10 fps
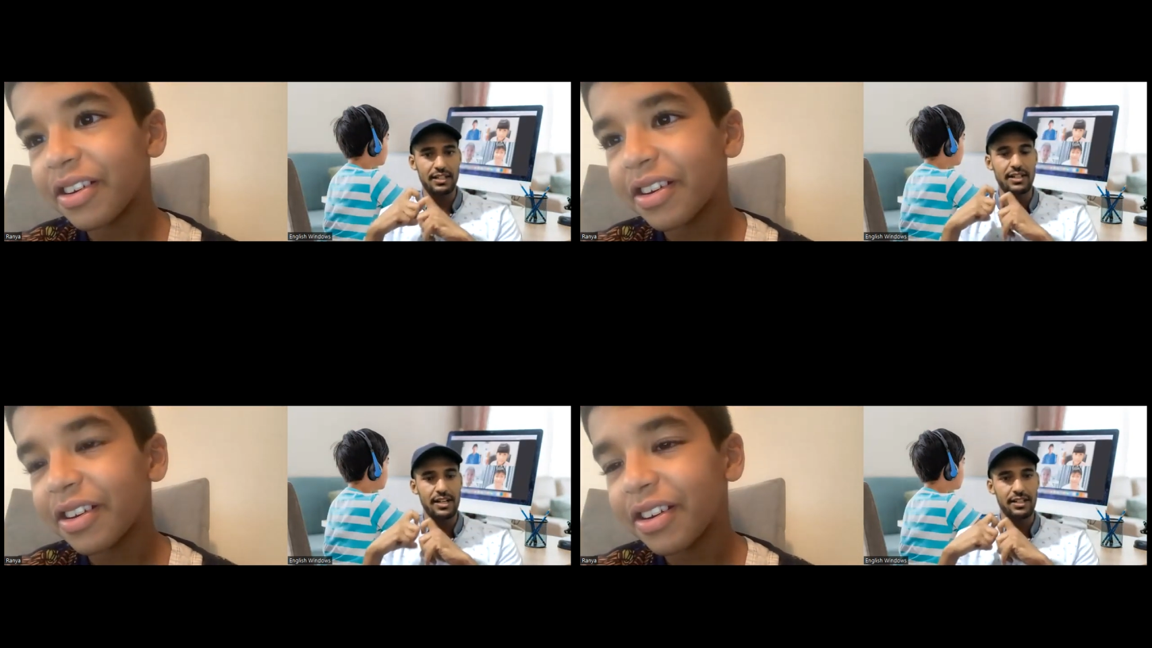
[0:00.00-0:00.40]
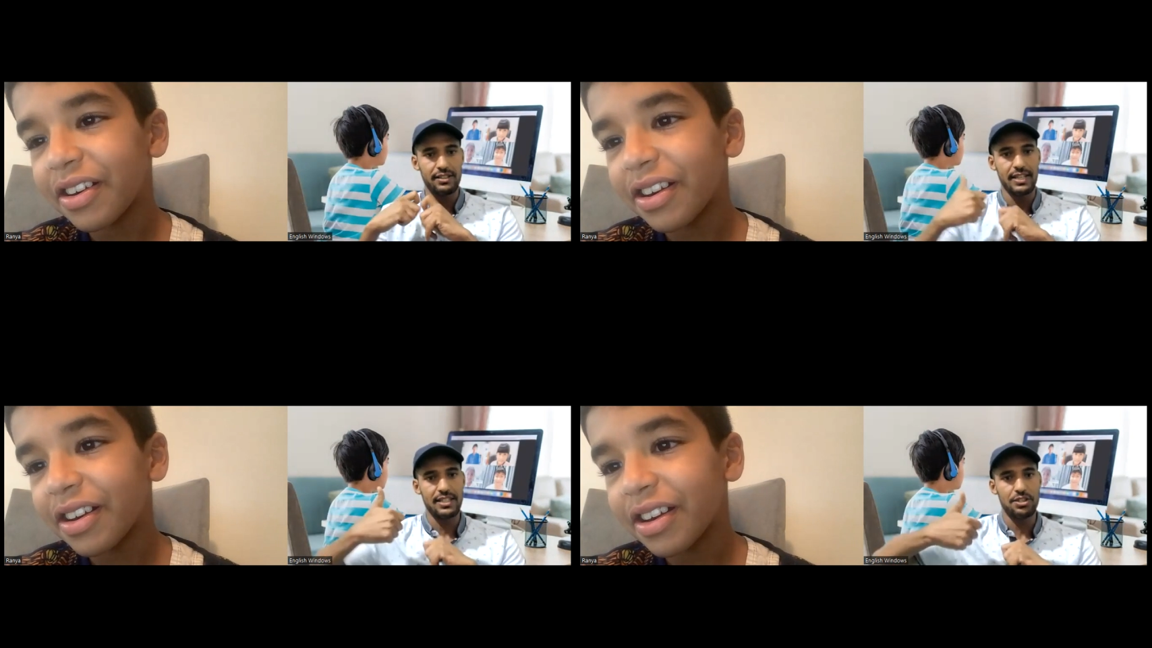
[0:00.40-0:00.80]
Speaker 1: the car?
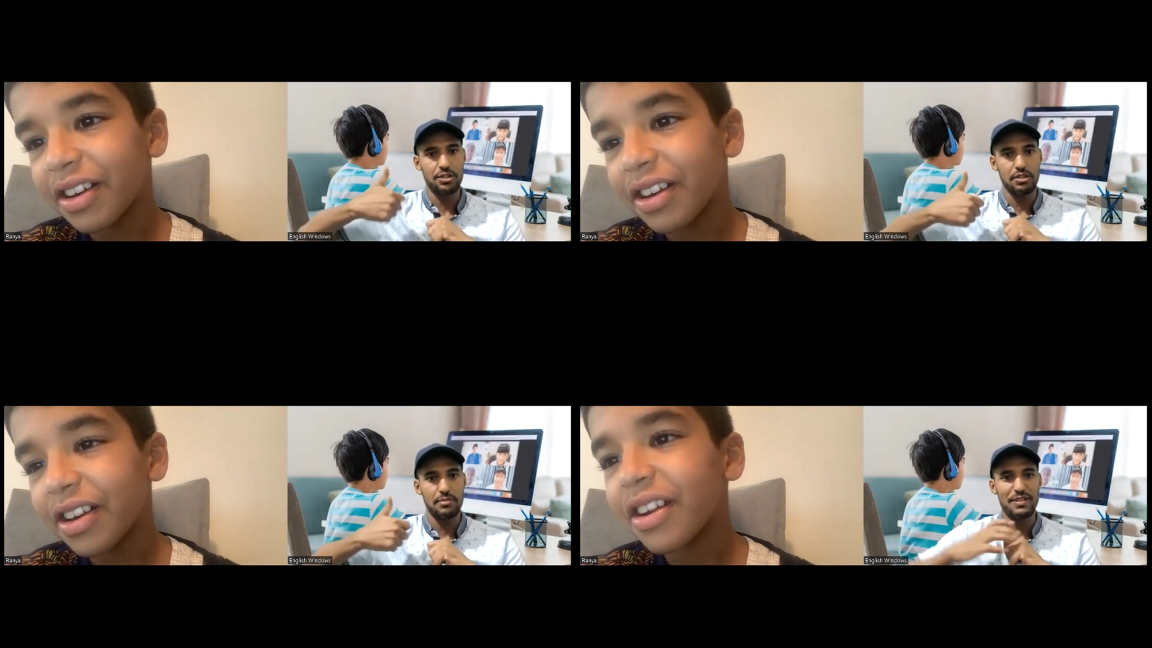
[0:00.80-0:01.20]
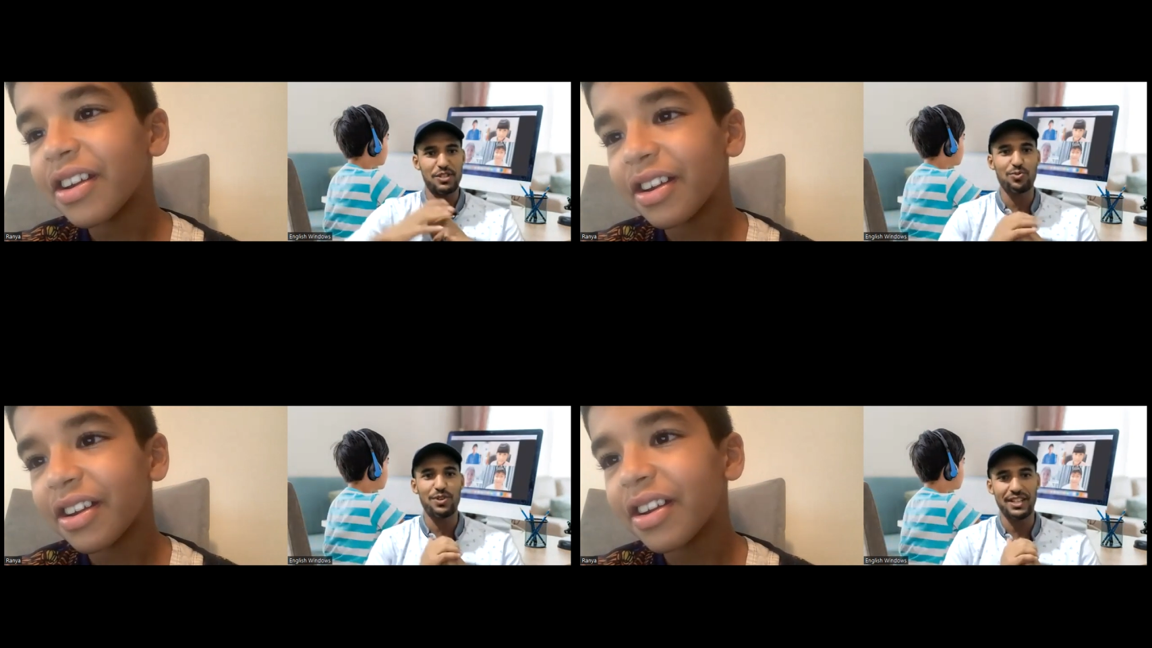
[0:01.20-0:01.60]
That's the, the
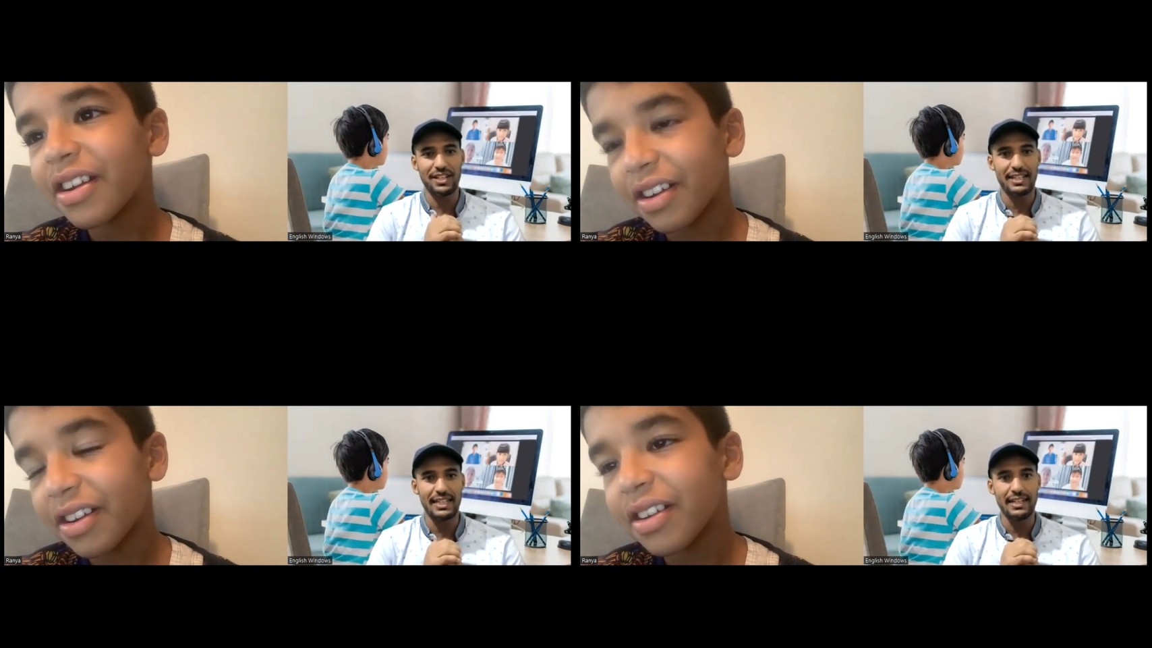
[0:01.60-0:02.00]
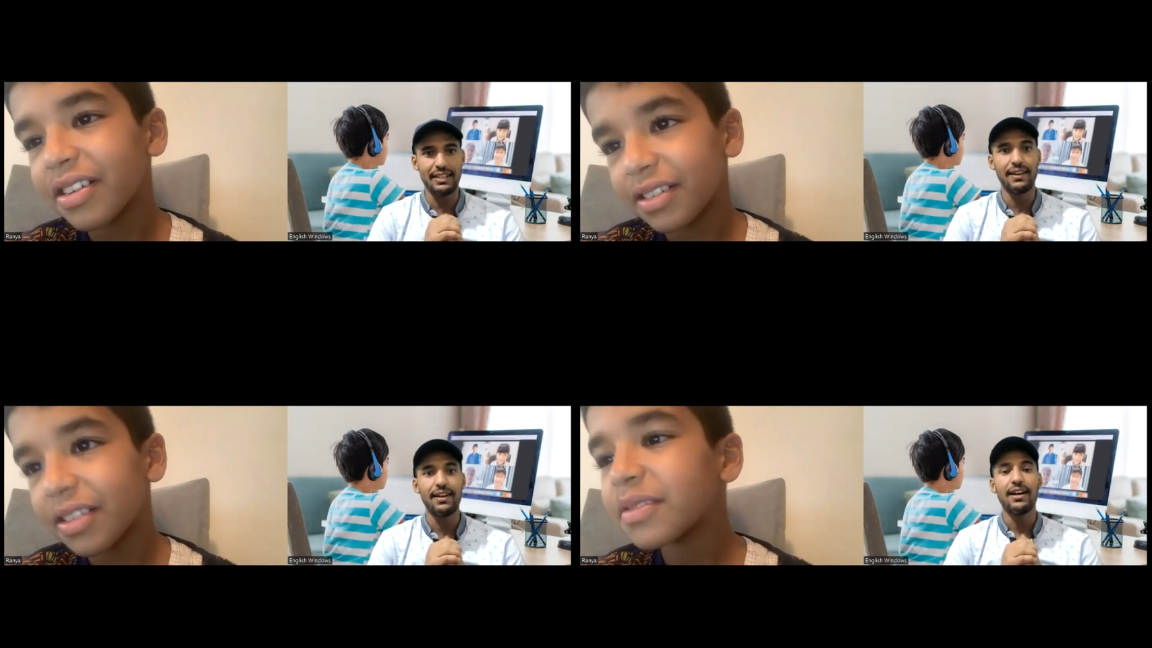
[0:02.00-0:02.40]
best one that you
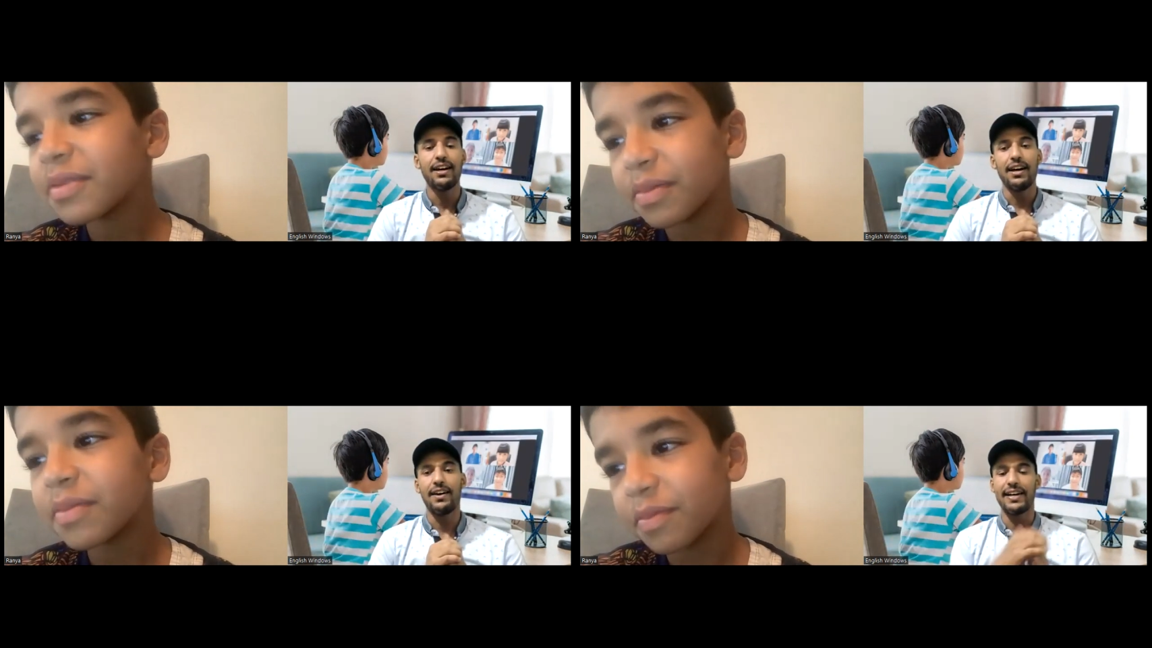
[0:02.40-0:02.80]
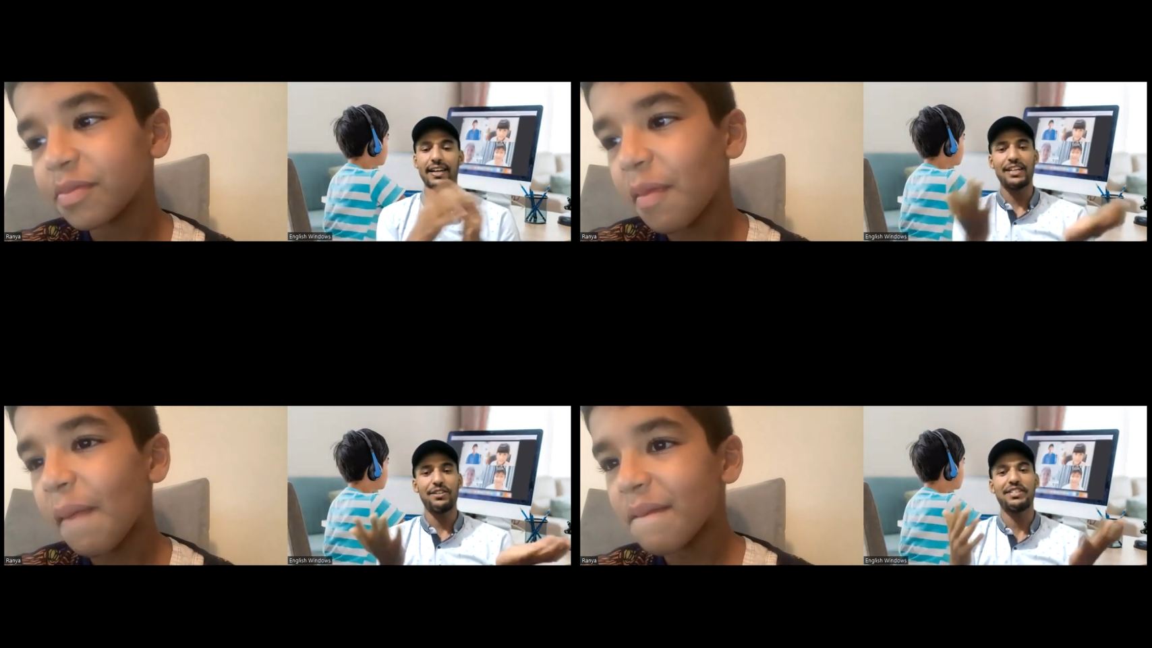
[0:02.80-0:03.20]
like. All
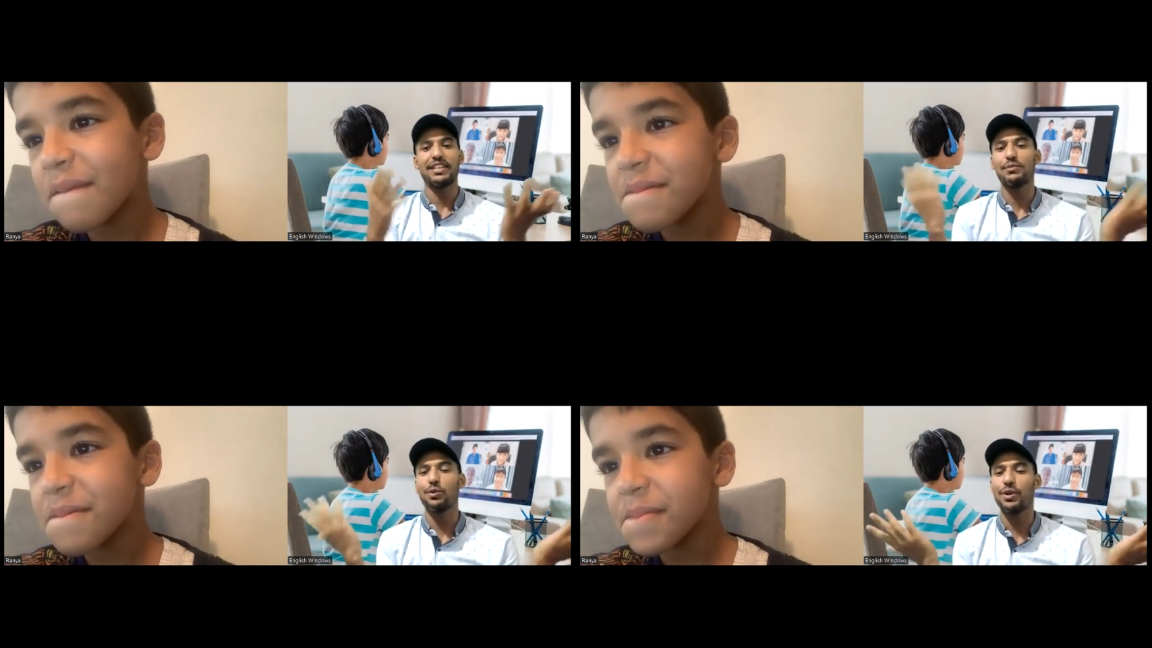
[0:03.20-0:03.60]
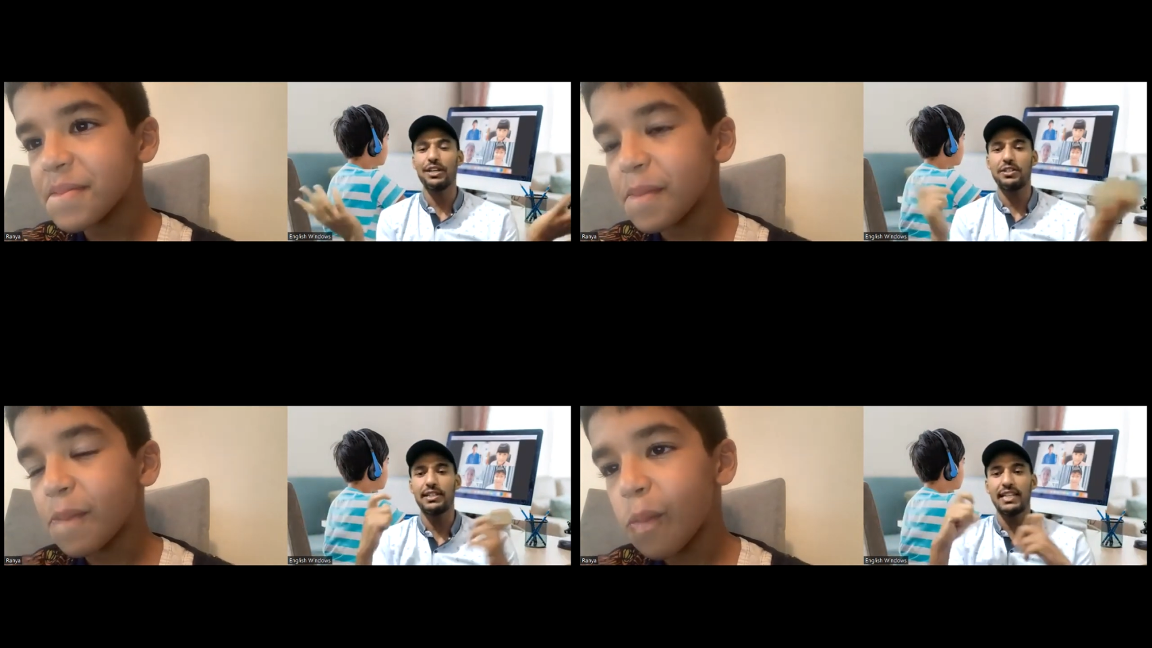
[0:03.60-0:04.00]
right. Can you tell me
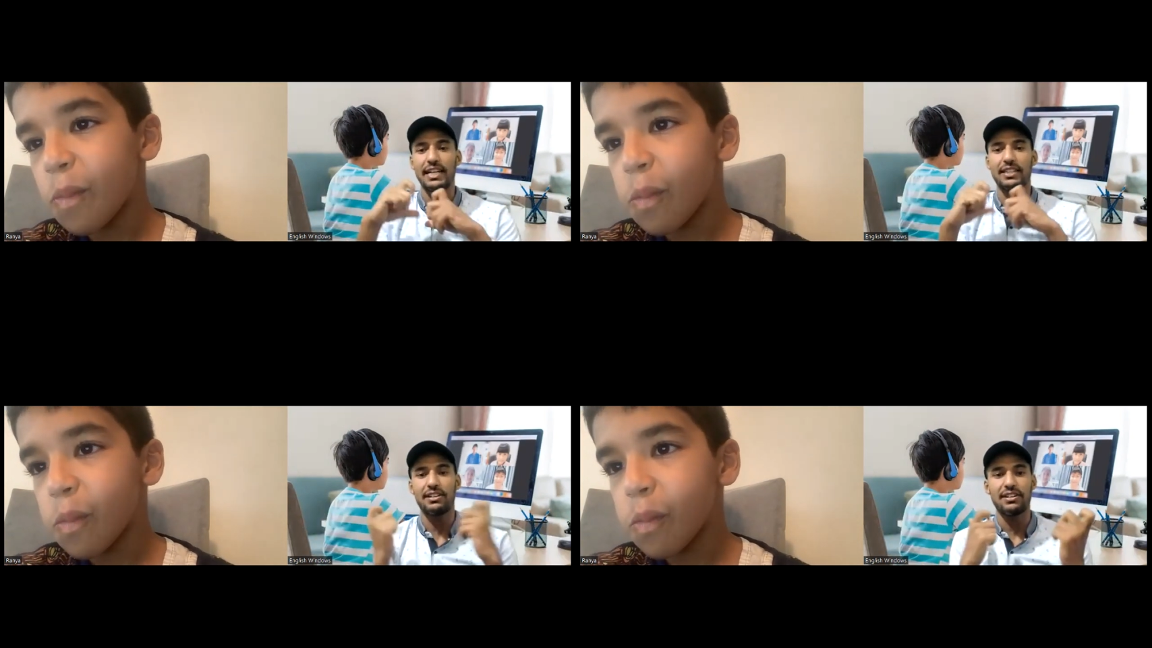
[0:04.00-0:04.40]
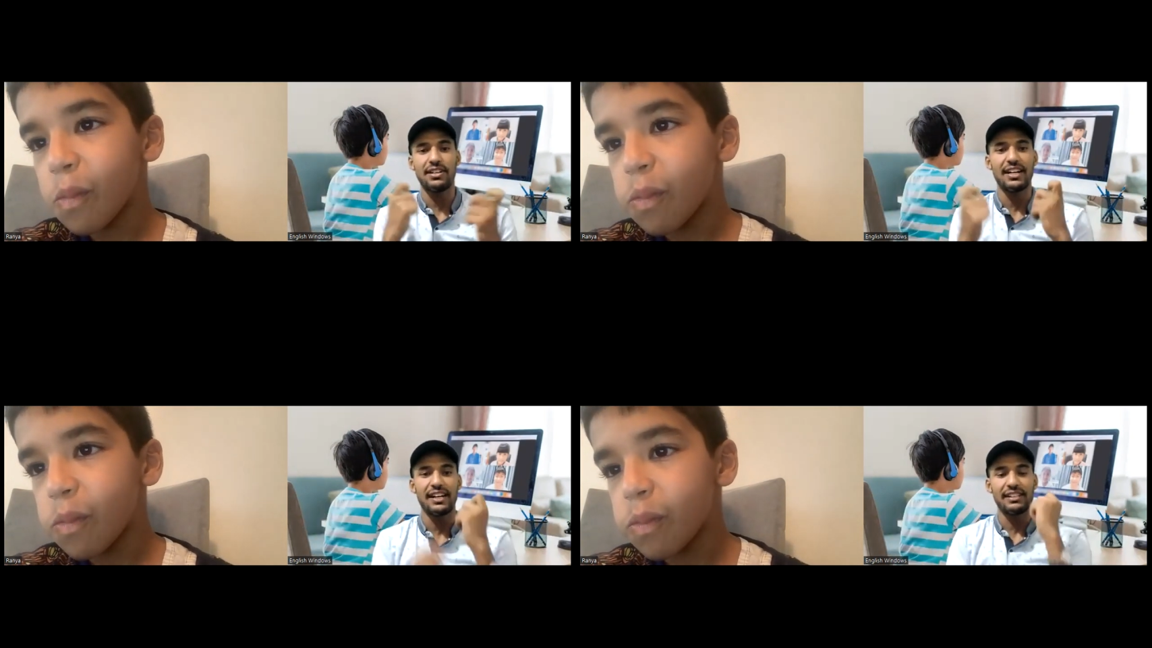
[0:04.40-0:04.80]
why do you like the
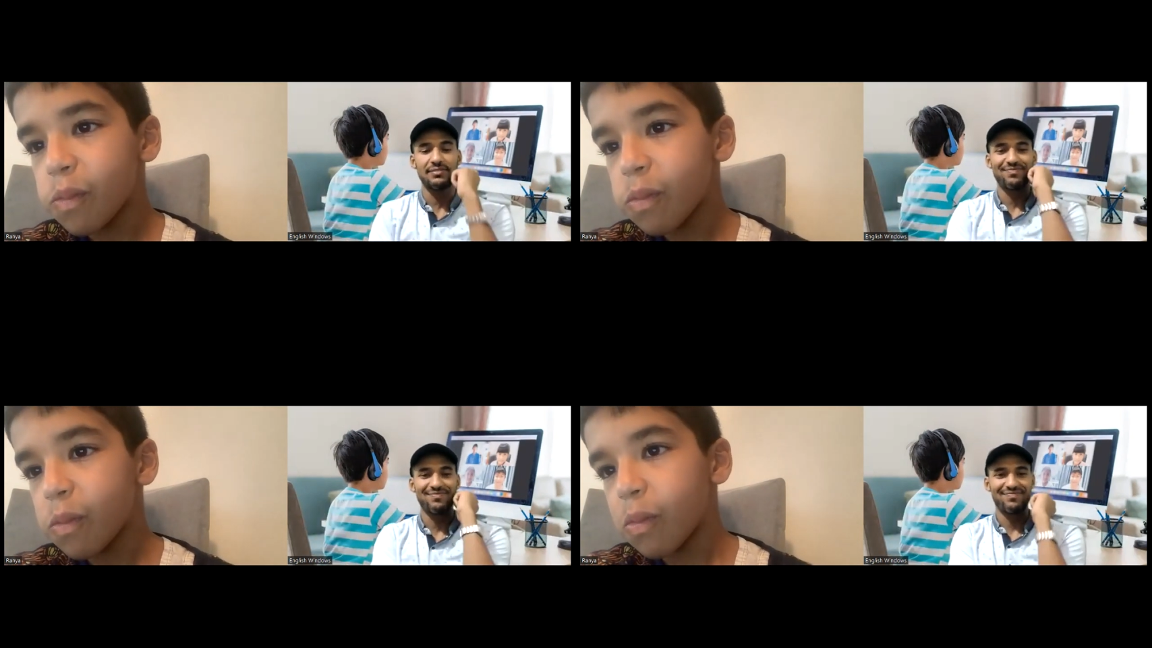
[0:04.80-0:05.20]
car?